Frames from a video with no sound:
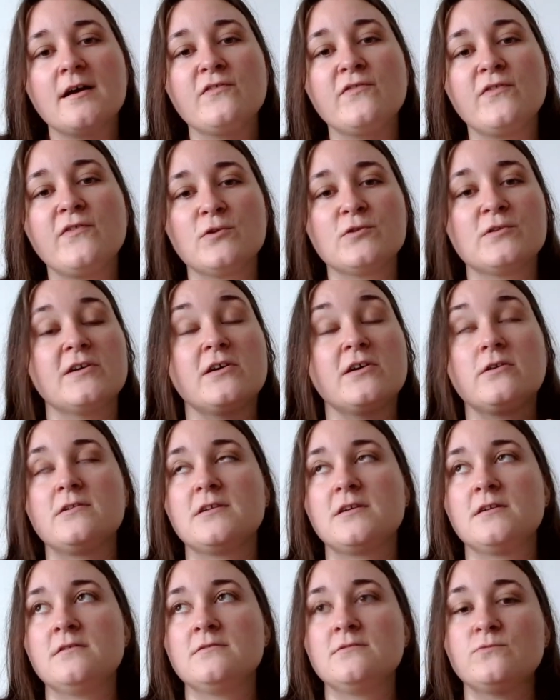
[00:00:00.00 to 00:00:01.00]
Folded
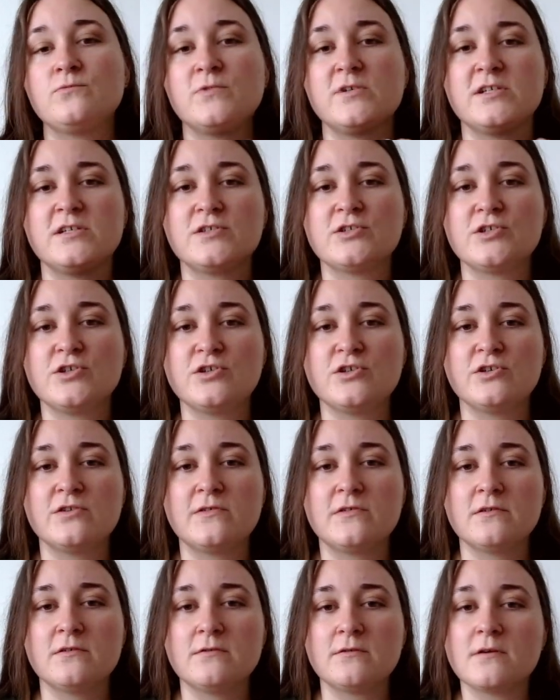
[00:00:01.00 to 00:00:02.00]
collar,
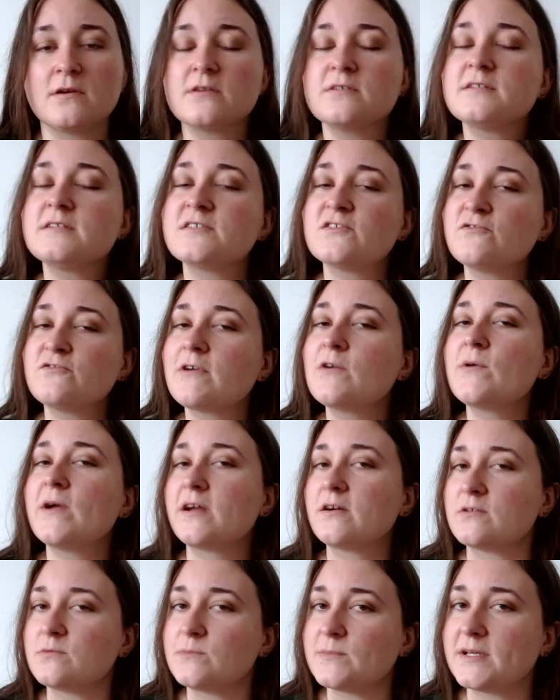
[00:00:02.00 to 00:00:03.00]
which is
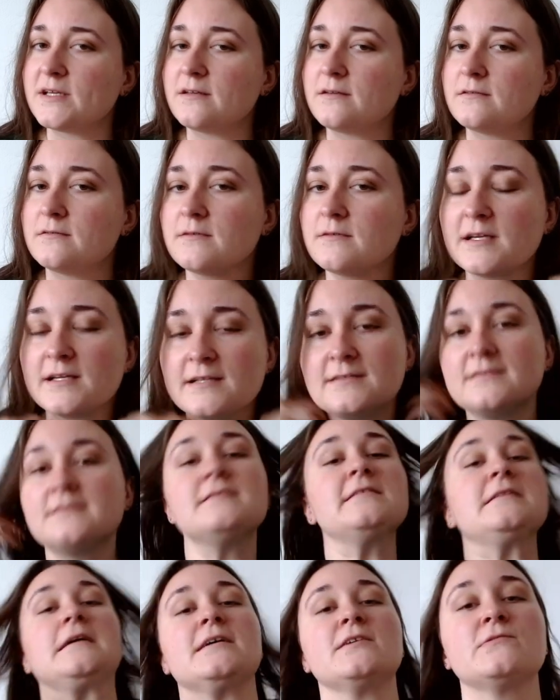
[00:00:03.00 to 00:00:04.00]
growing on me,
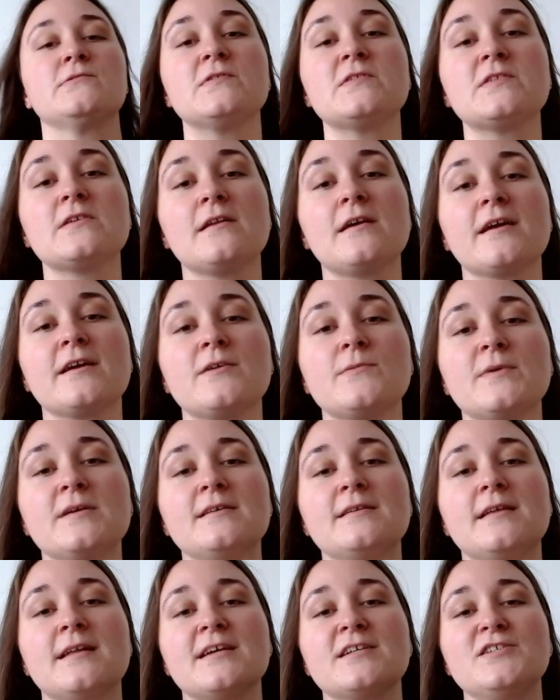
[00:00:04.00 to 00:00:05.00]
and I also like it
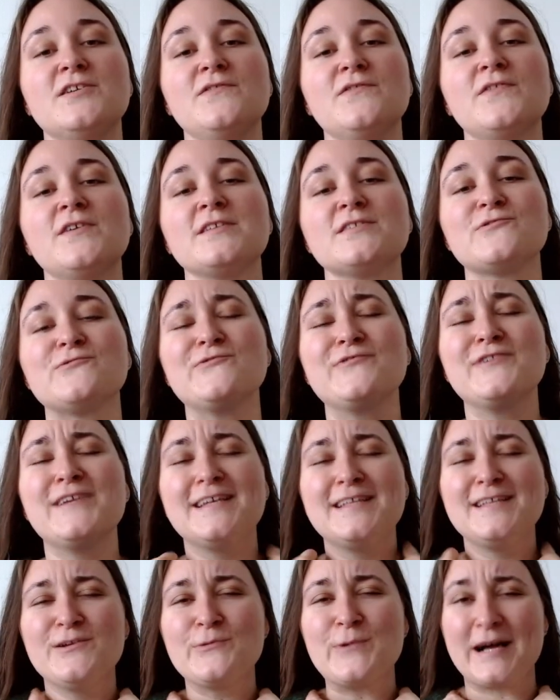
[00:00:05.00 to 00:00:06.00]
because it actually fits
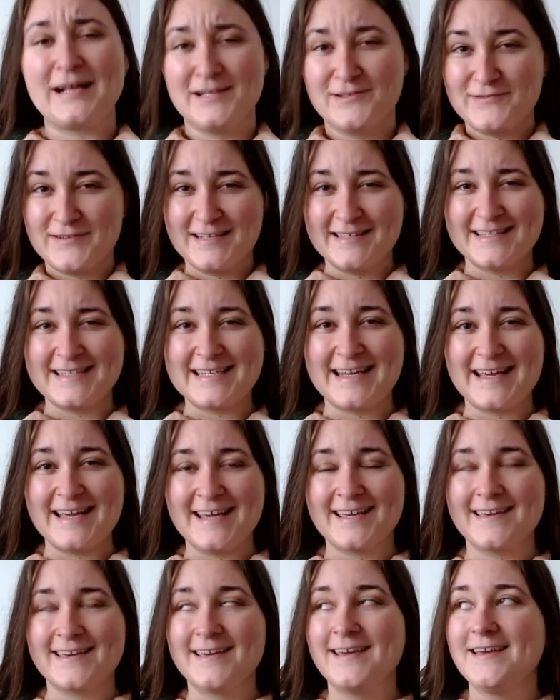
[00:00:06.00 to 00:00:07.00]
really well around the
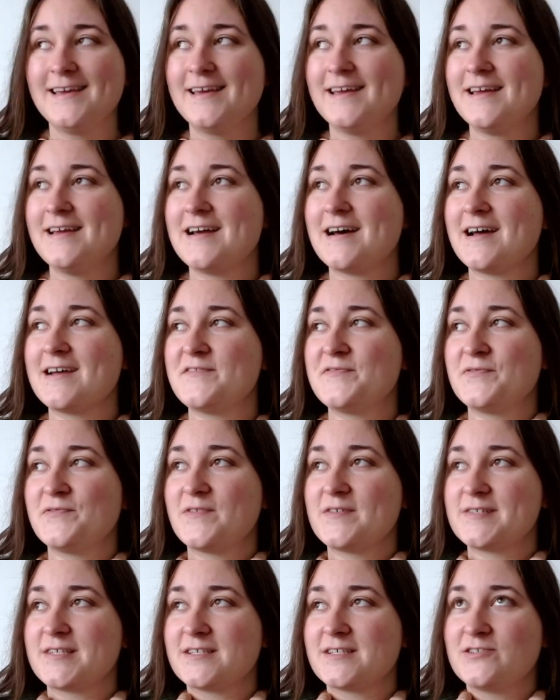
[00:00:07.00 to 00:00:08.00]
neck. I've
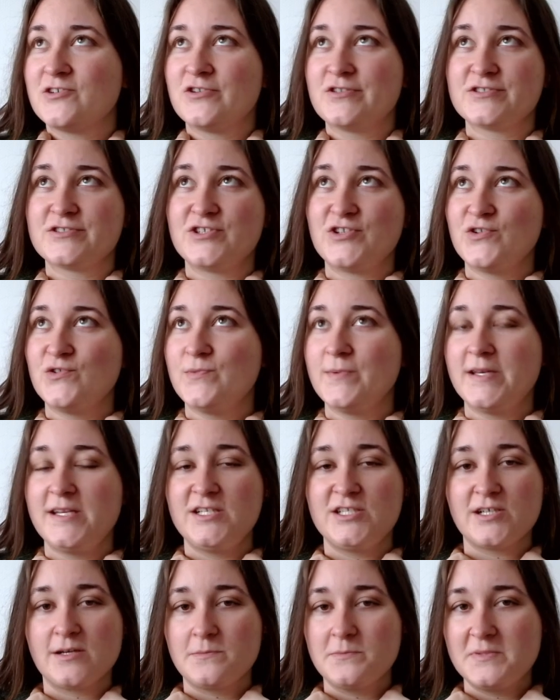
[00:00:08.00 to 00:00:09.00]
got too many
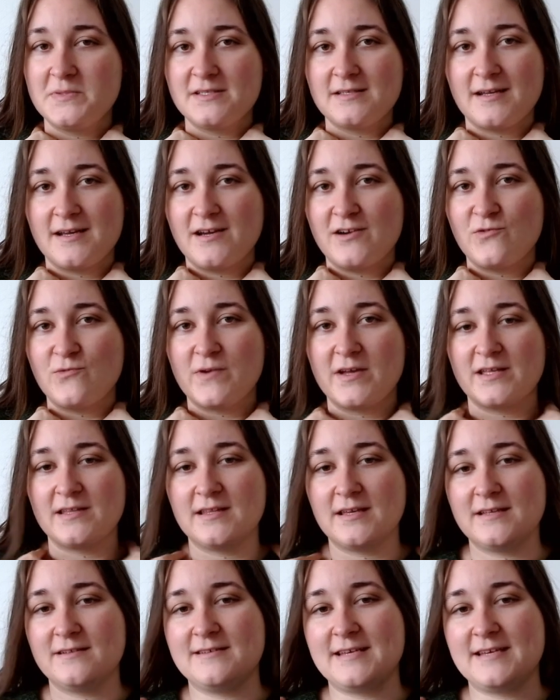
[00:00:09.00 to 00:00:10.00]
jumpers now where
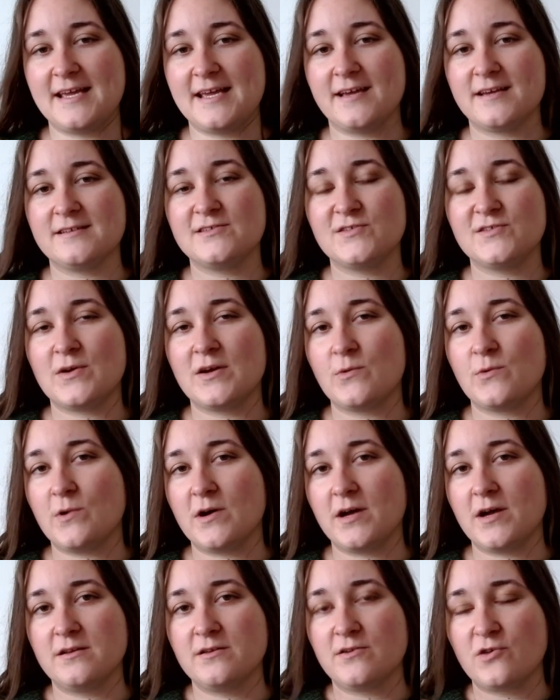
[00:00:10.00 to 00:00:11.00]
the neck is quite
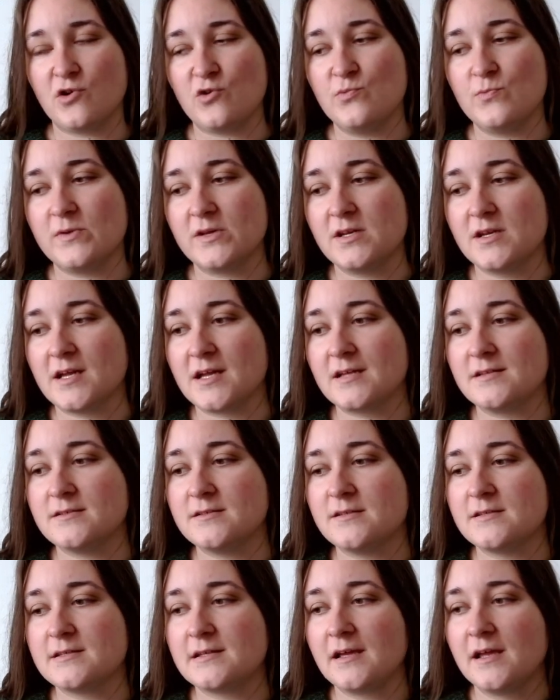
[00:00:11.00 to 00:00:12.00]
wide and open,
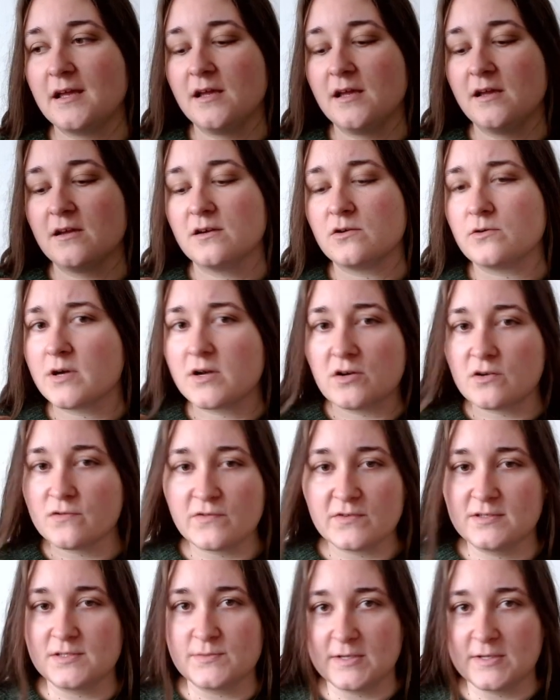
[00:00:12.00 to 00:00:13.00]
and quite
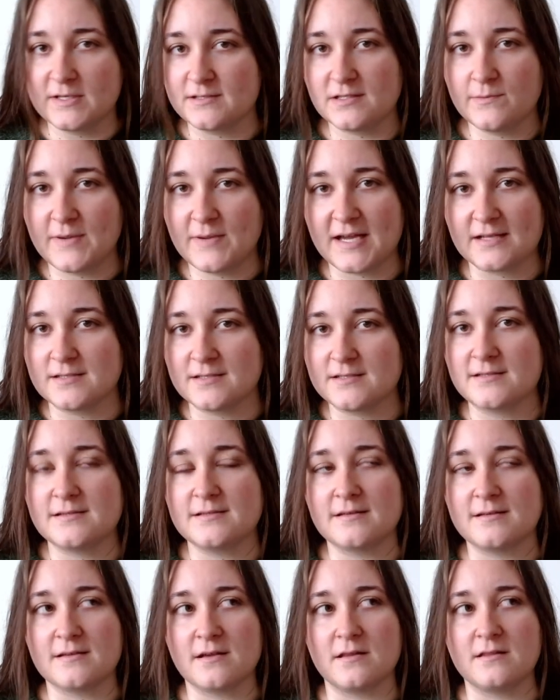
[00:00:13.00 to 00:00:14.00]
often it's because the pattern is
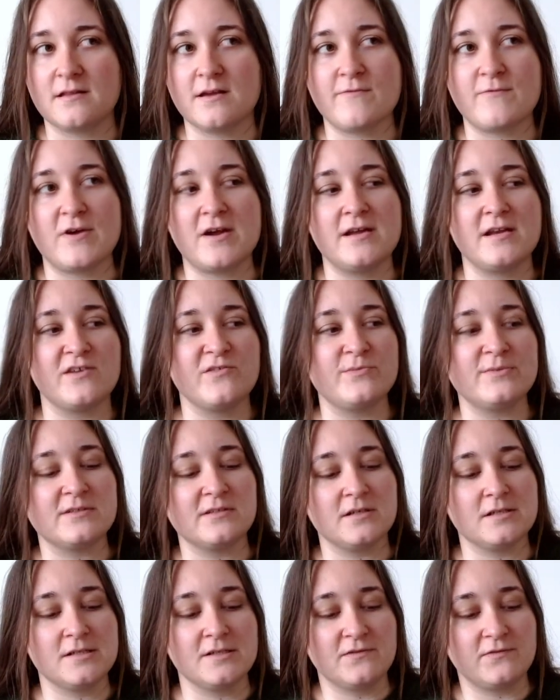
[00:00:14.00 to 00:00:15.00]
designed that way, and I've been
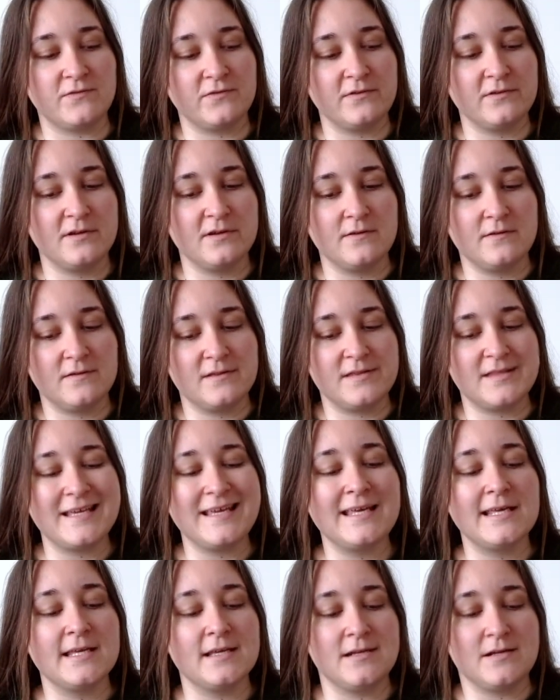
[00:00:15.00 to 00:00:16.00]
kind of
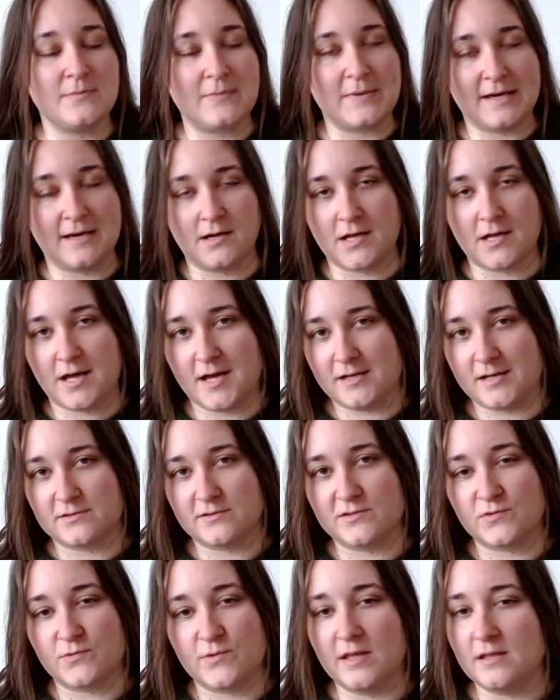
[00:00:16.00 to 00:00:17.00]
thinking about how to
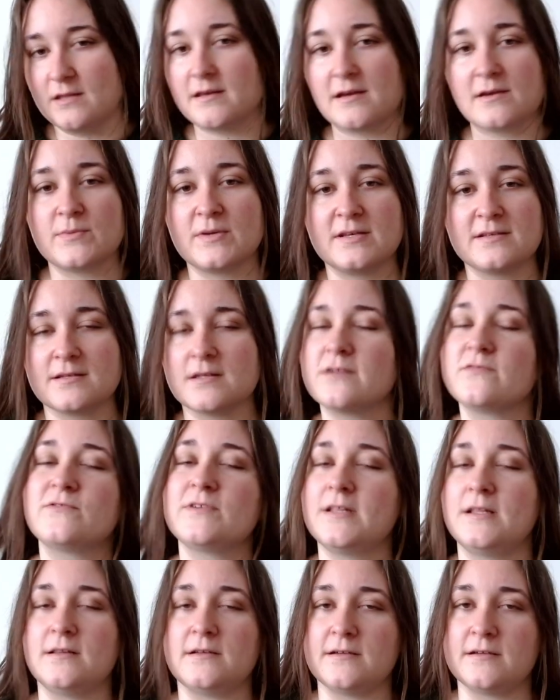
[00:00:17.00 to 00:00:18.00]
tweak that because I don't
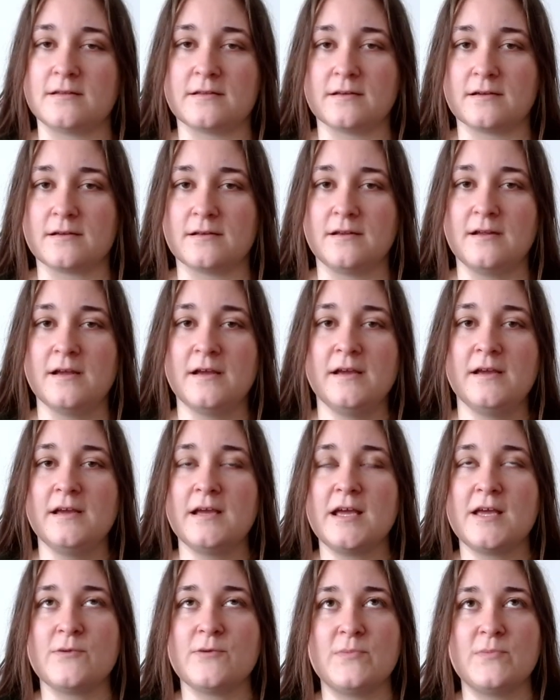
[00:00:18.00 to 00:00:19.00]
really like that.
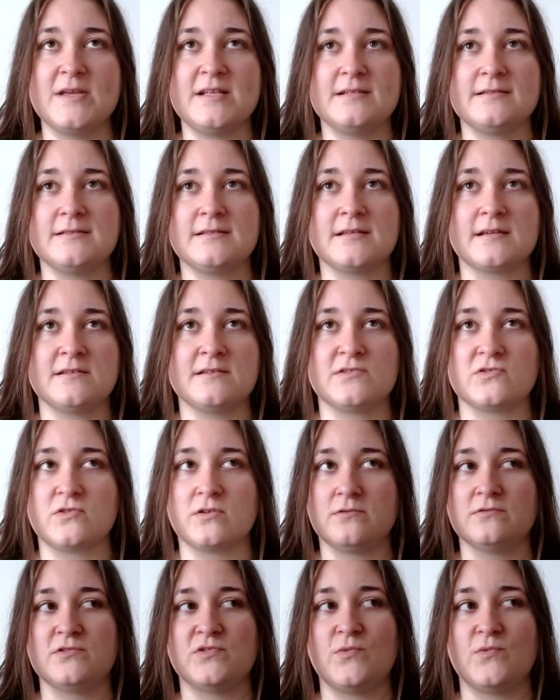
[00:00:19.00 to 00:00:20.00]
It means I
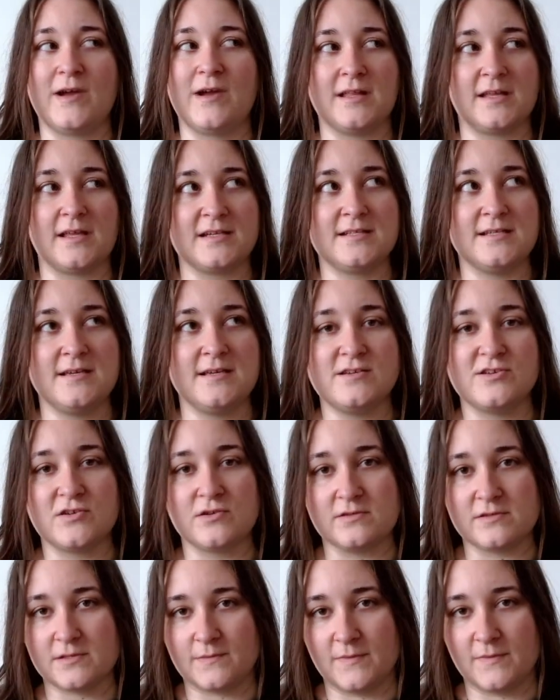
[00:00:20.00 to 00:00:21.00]
struggle to wear like a t-shirt
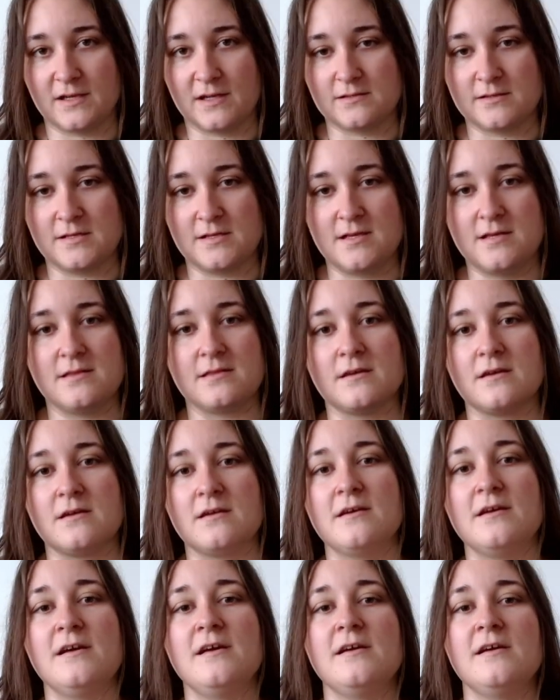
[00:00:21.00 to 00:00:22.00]
or something underneath
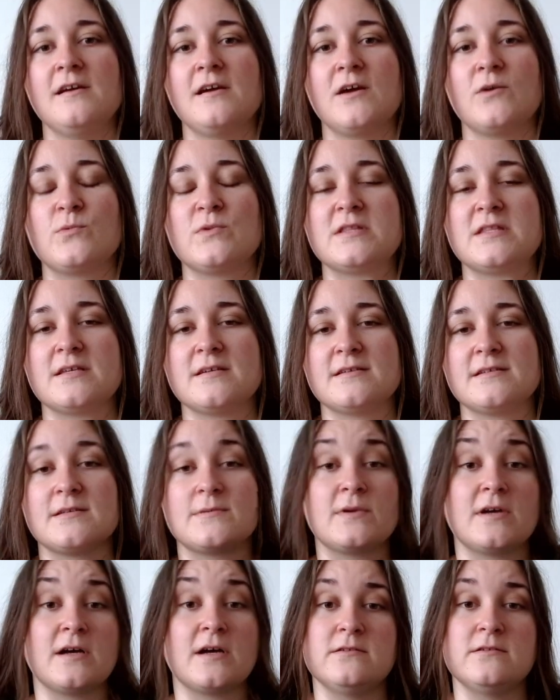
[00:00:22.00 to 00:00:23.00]
it, and with this I'm
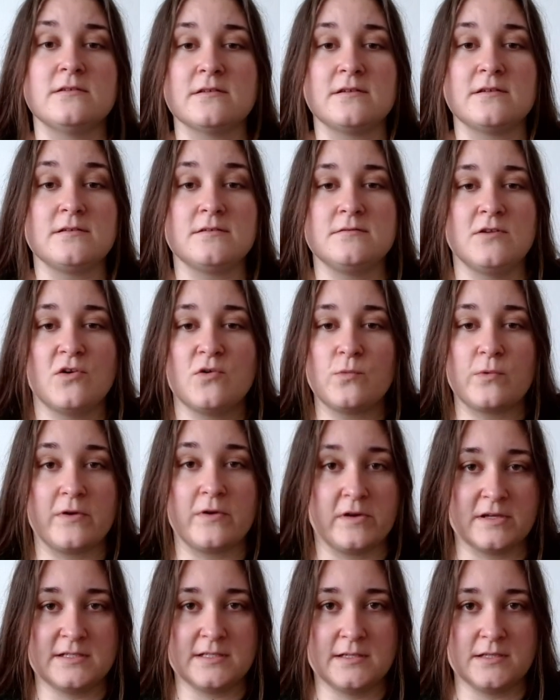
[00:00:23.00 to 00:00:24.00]
currently not
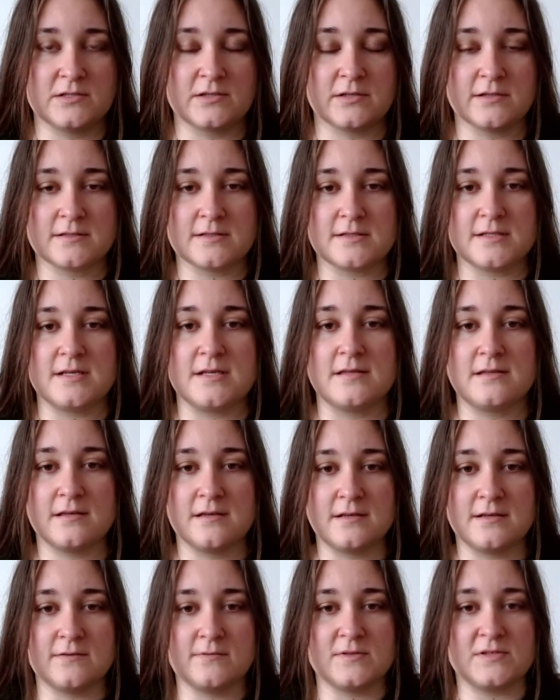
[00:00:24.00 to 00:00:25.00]
wearing a t-shirt underneath
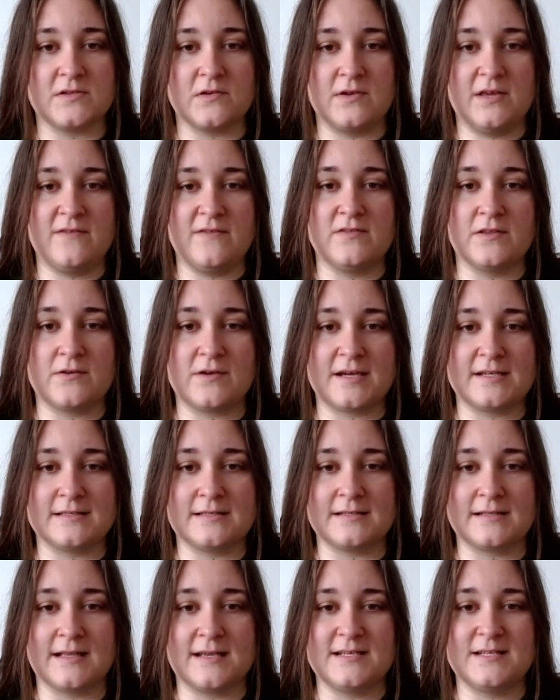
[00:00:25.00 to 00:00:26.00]
it, so even though it has
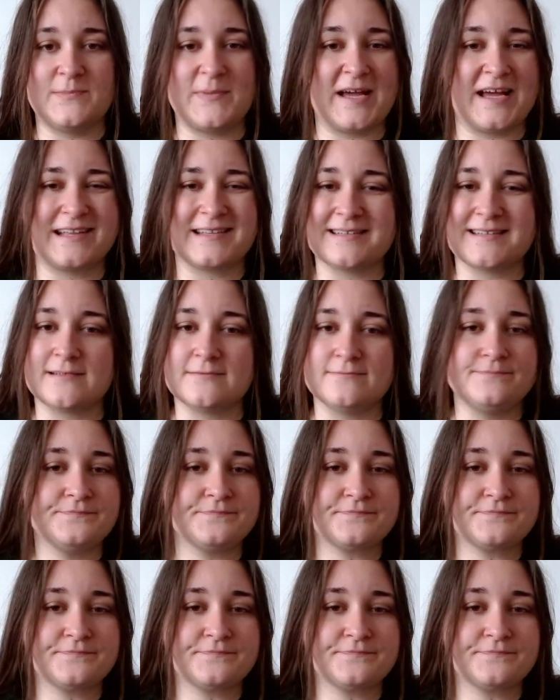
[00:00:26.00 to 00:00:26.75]
this lace pattern,